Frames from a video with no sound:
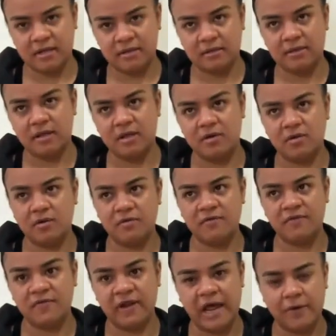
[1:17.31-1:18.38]
little
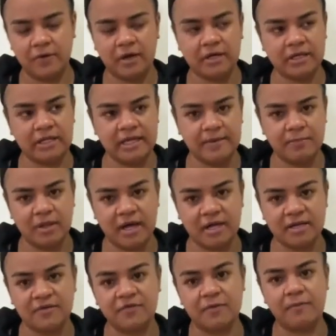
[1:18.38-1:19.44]
flowered clay pots
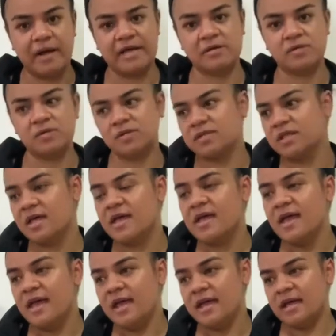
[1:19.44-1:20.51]
from Michael's
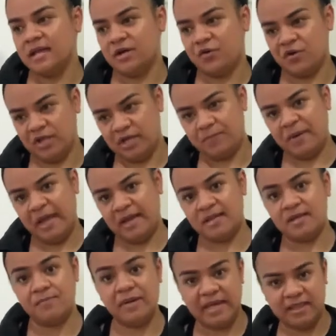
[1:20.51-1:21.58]
and acrylic paint to
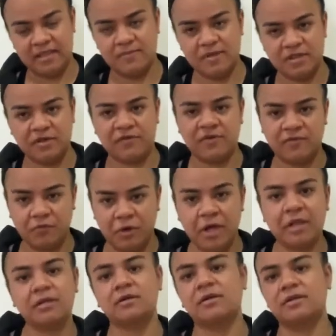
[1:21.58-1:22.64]
paint them in their favorite
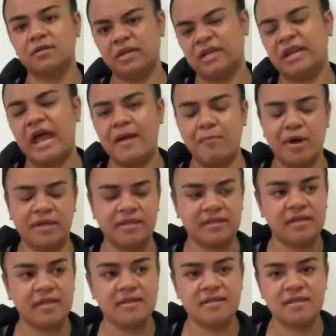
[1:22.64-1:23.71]
colors, and I bought
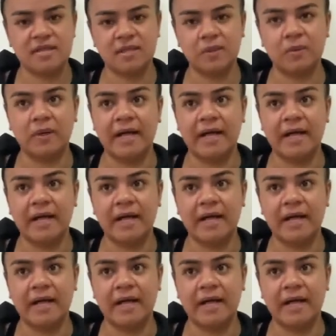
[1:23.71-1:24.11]
seeds to